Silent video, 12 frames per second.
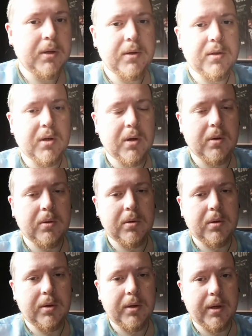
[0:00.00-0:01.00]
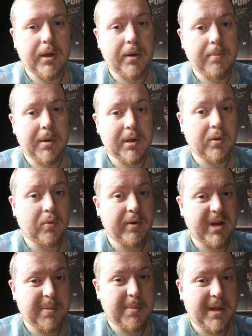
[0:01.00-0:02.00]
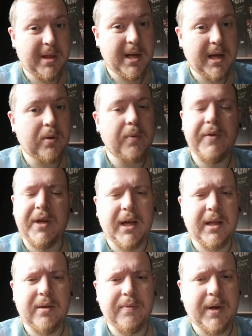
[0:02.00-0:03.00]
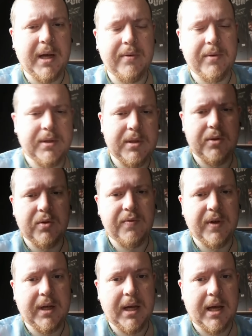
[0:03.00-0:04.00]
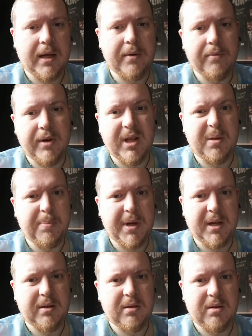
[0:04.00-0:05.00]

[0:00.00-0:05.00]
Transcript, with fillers: So um, I don't recommend that. I don't think I had the virus. I just think I had a really bad